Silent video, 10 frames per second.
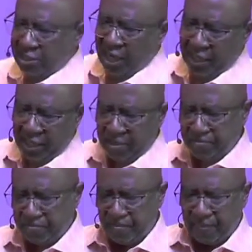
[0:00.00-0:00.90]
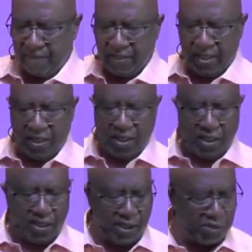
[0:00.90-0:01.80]
I am.
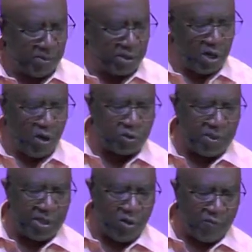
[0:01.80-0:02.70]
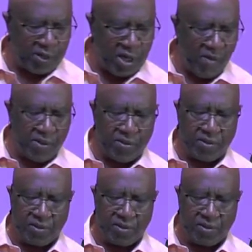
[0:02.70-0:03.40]
This book calls me an overcomer,